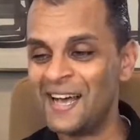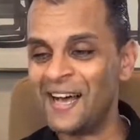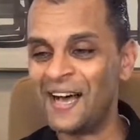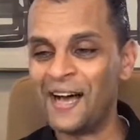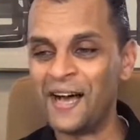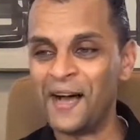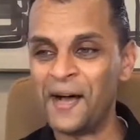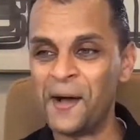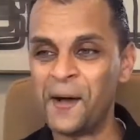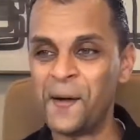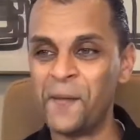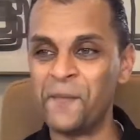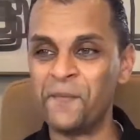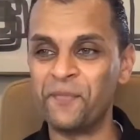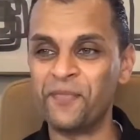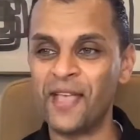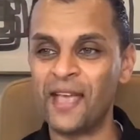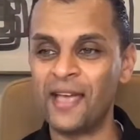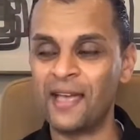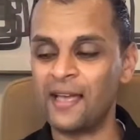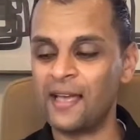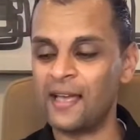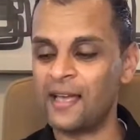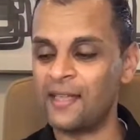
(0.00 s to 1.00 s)

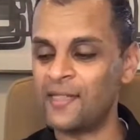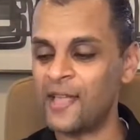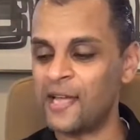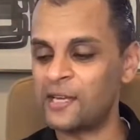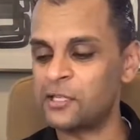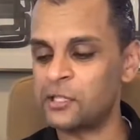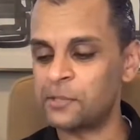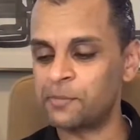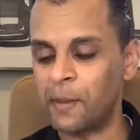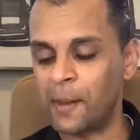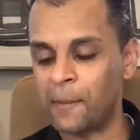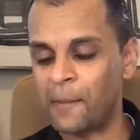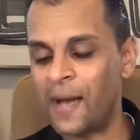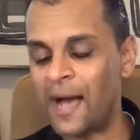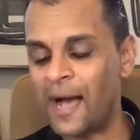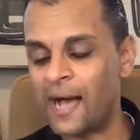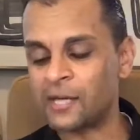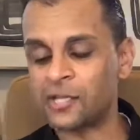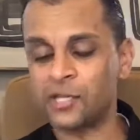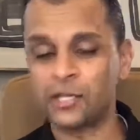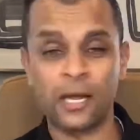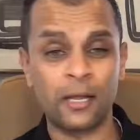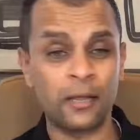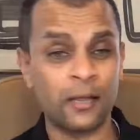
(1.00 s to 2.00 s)
And that's just my
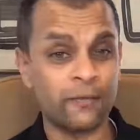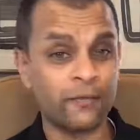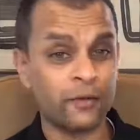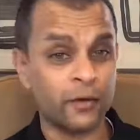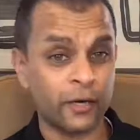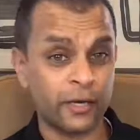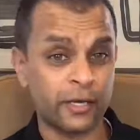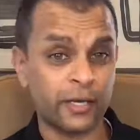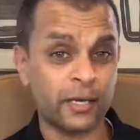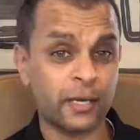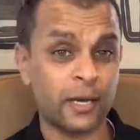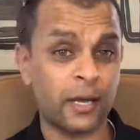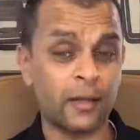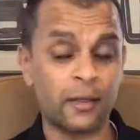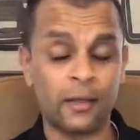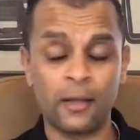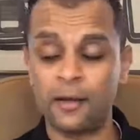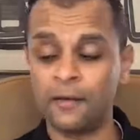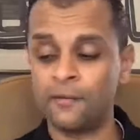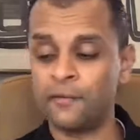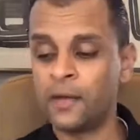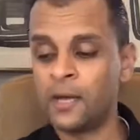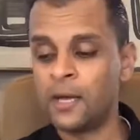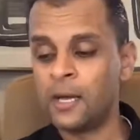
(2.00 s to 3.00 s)
passion. I love cooking. I
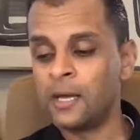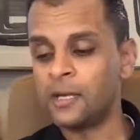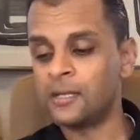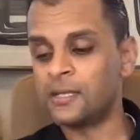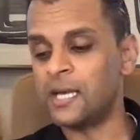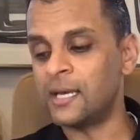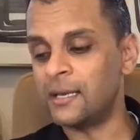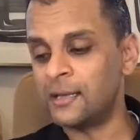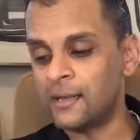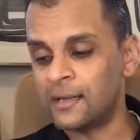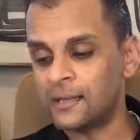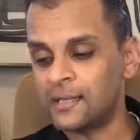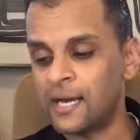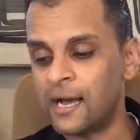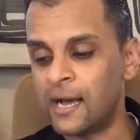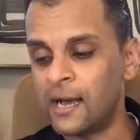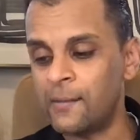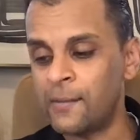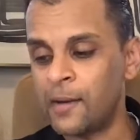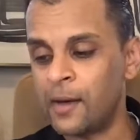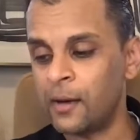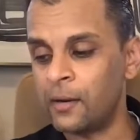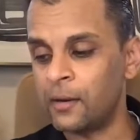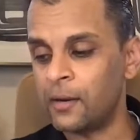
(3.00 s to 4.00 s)
love taking the
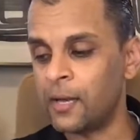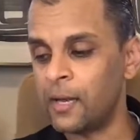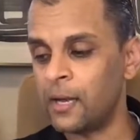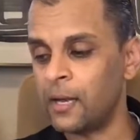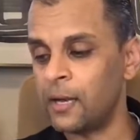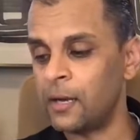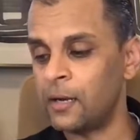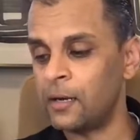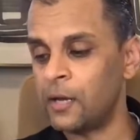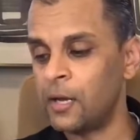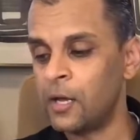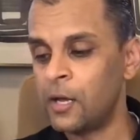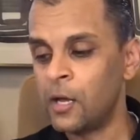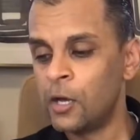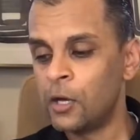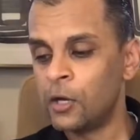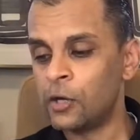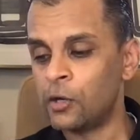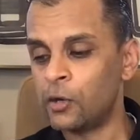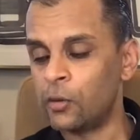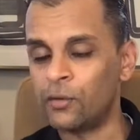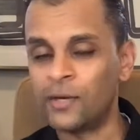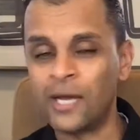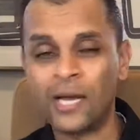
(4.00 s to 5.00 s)
time out and,
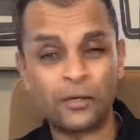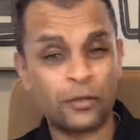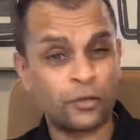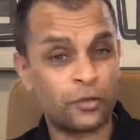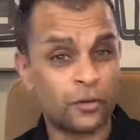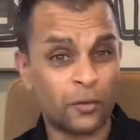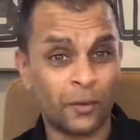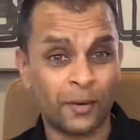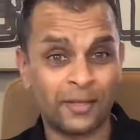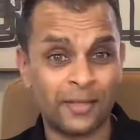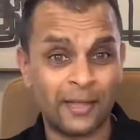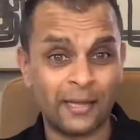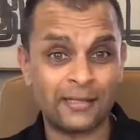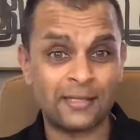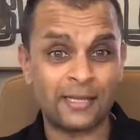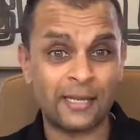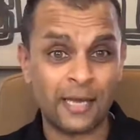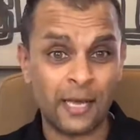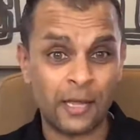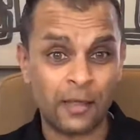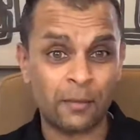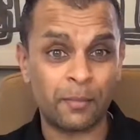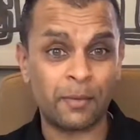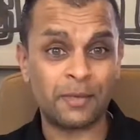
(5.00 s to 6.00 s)
not just throwing things
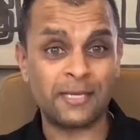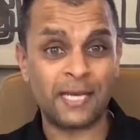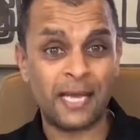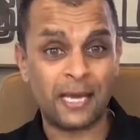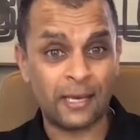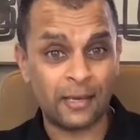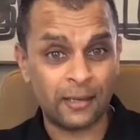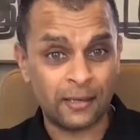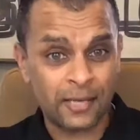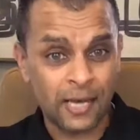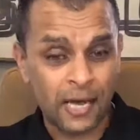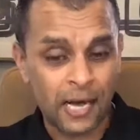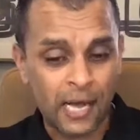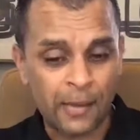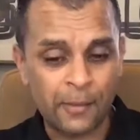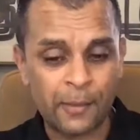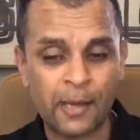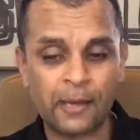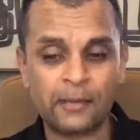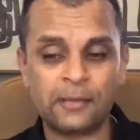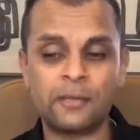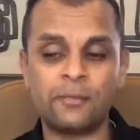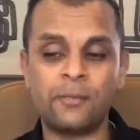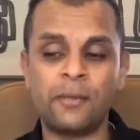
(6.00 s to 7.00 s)
together, but taking time
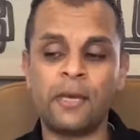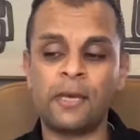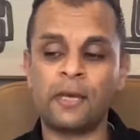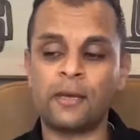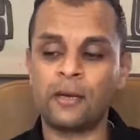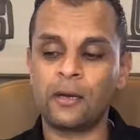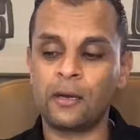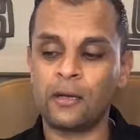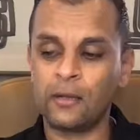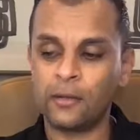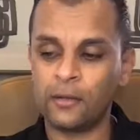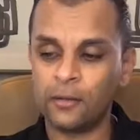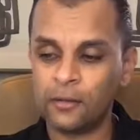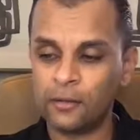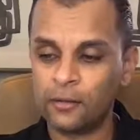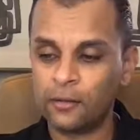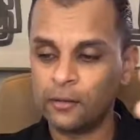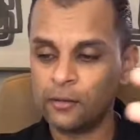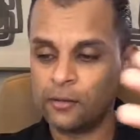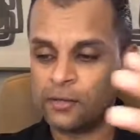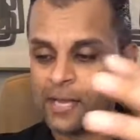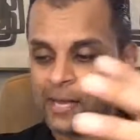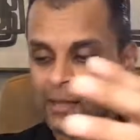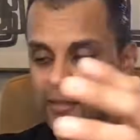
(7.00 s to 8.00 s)
out to
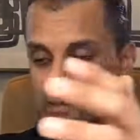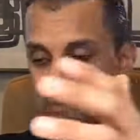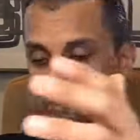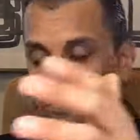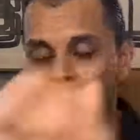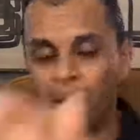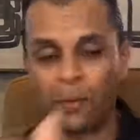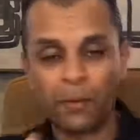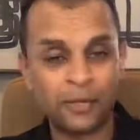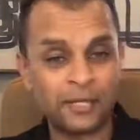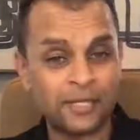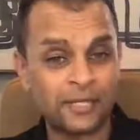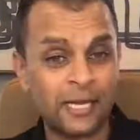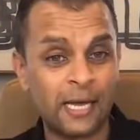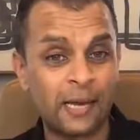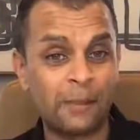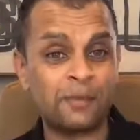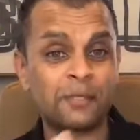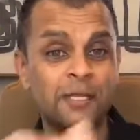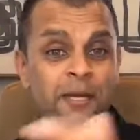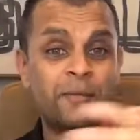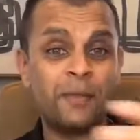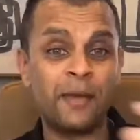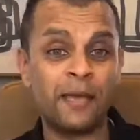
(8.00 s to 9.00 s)
take the proper
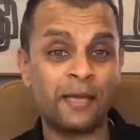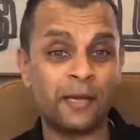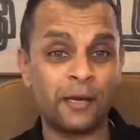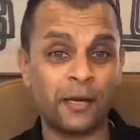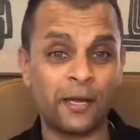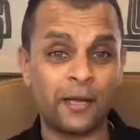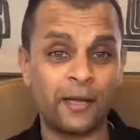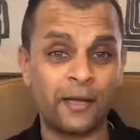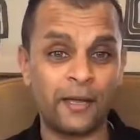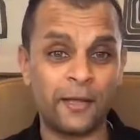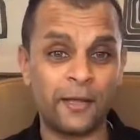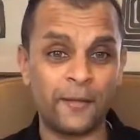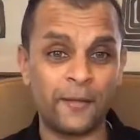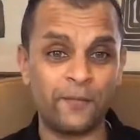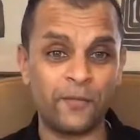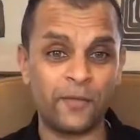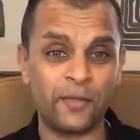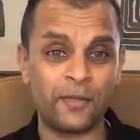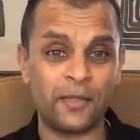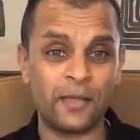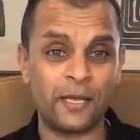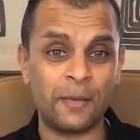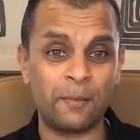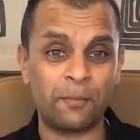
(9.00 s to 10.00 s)
steps and make
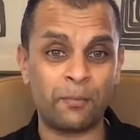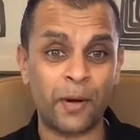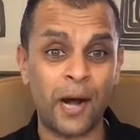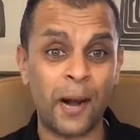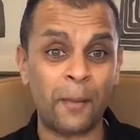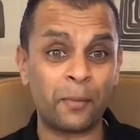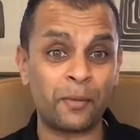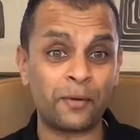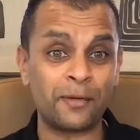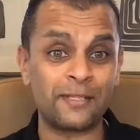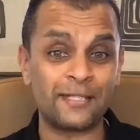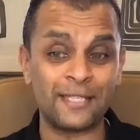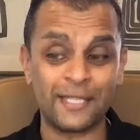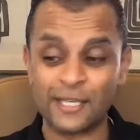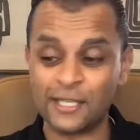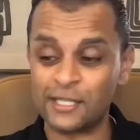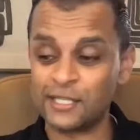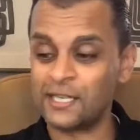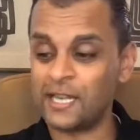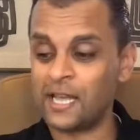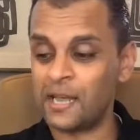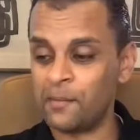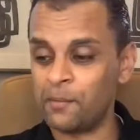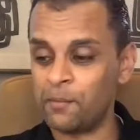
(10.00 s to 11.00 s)
the proper
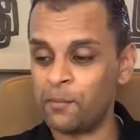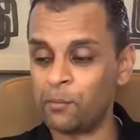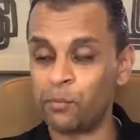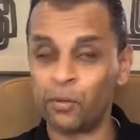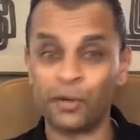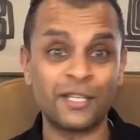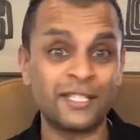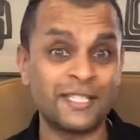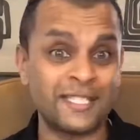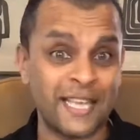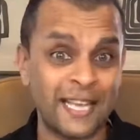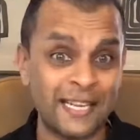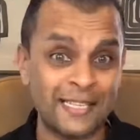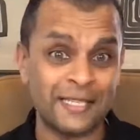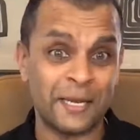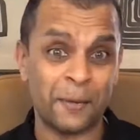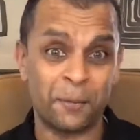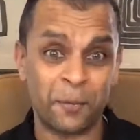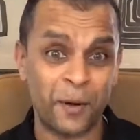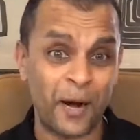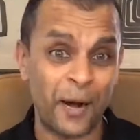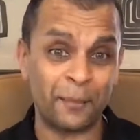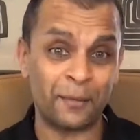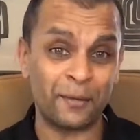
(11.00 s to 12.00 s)
dish and present
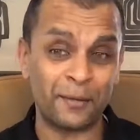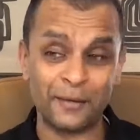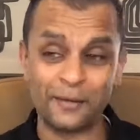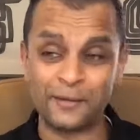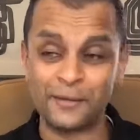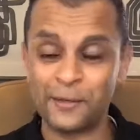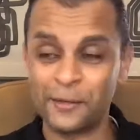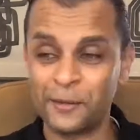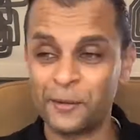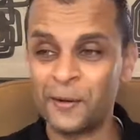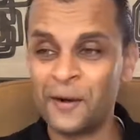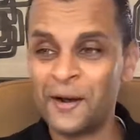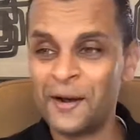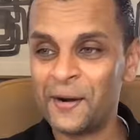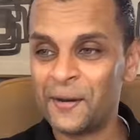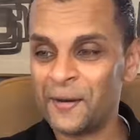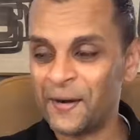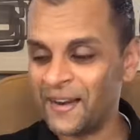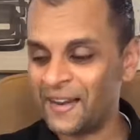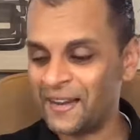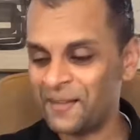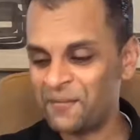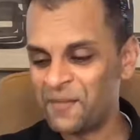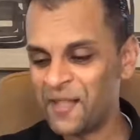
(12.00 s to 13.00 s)
it properly too,
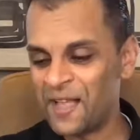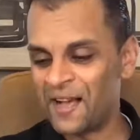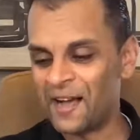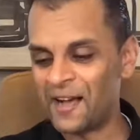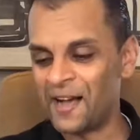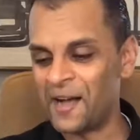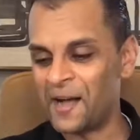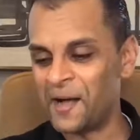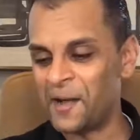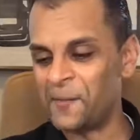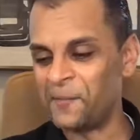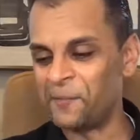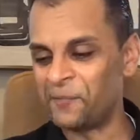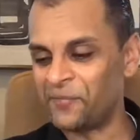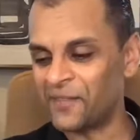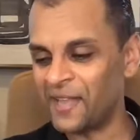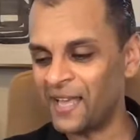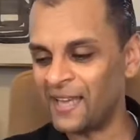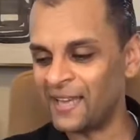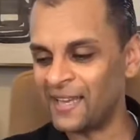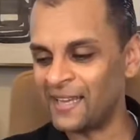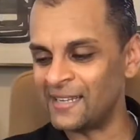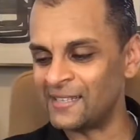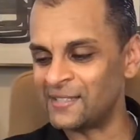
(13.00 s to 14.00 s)
right?
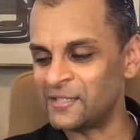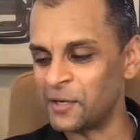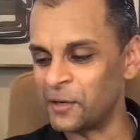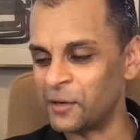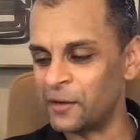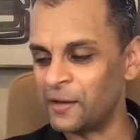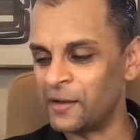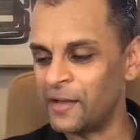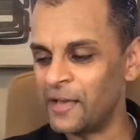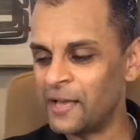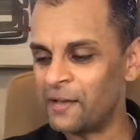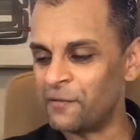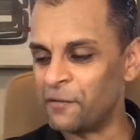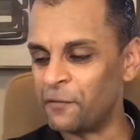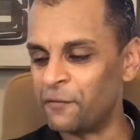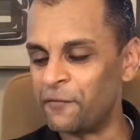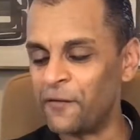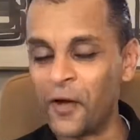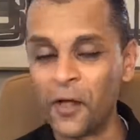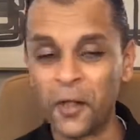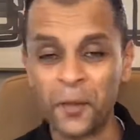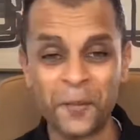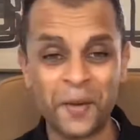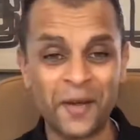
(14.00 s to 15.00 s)
And so if you
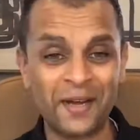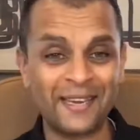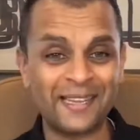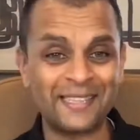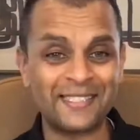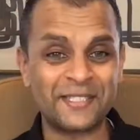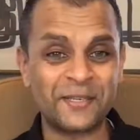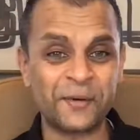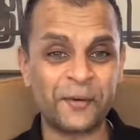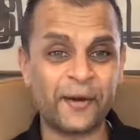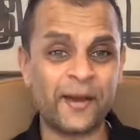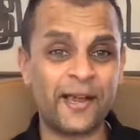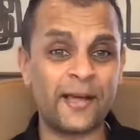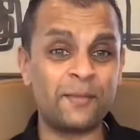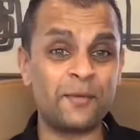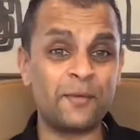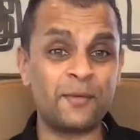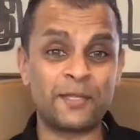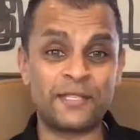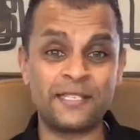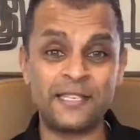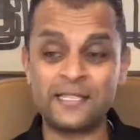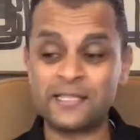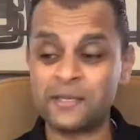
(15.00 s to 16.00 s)
follow me on Instagram,
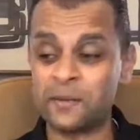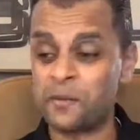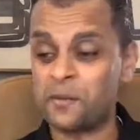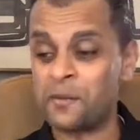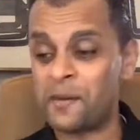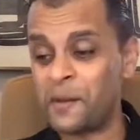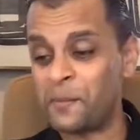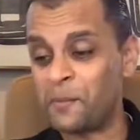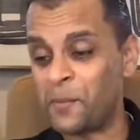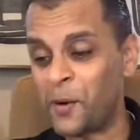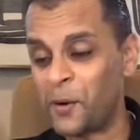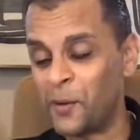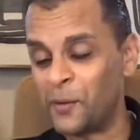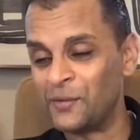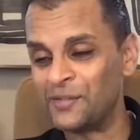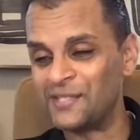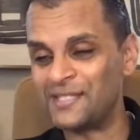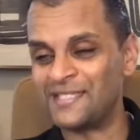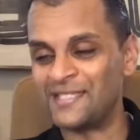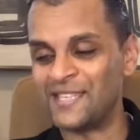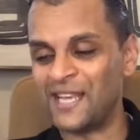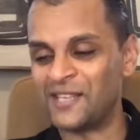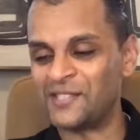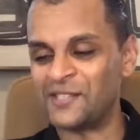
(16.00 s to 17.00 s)
you see some of my
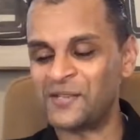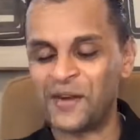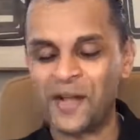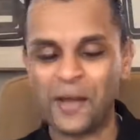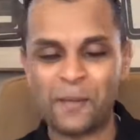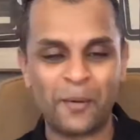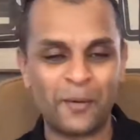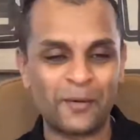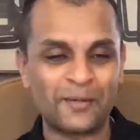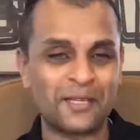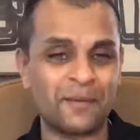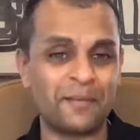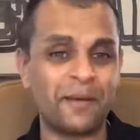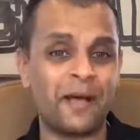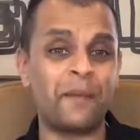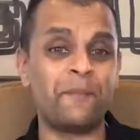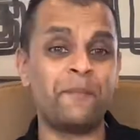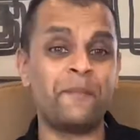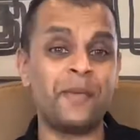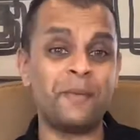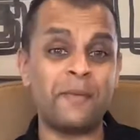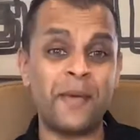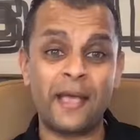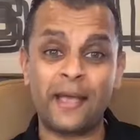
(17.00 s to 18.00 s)
posts. Yesterday, I posted
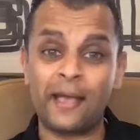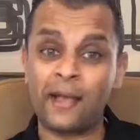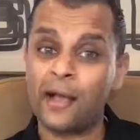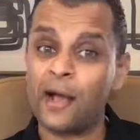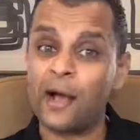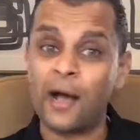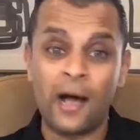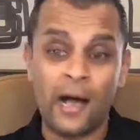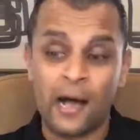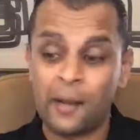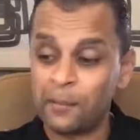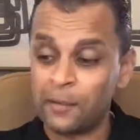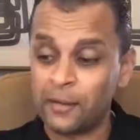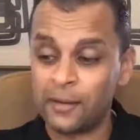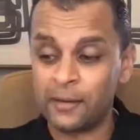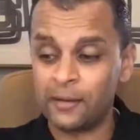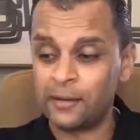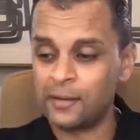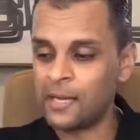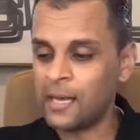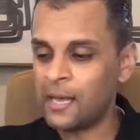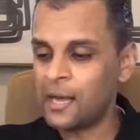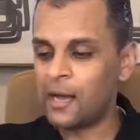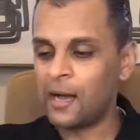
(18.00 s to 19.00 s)
about me making an omelet.
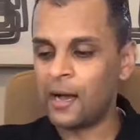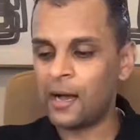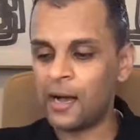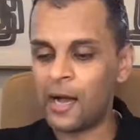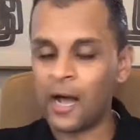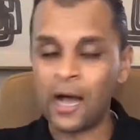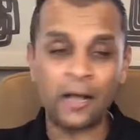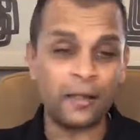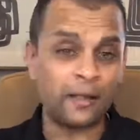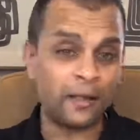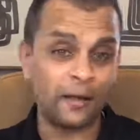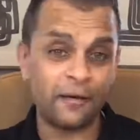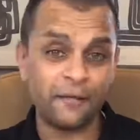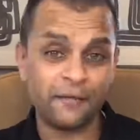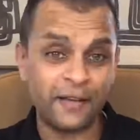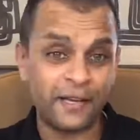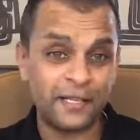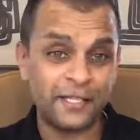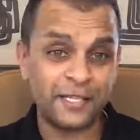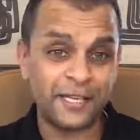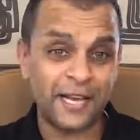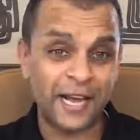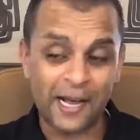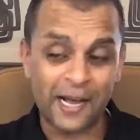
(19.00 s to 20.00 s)
I love
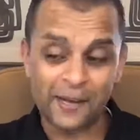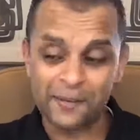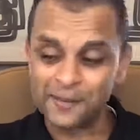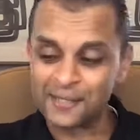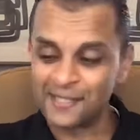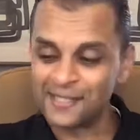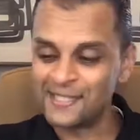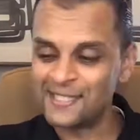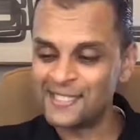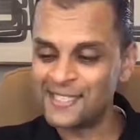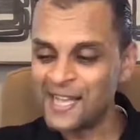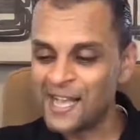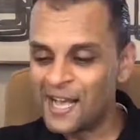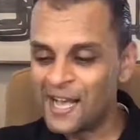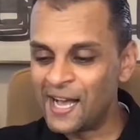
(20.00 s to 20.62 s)
veggie omelets.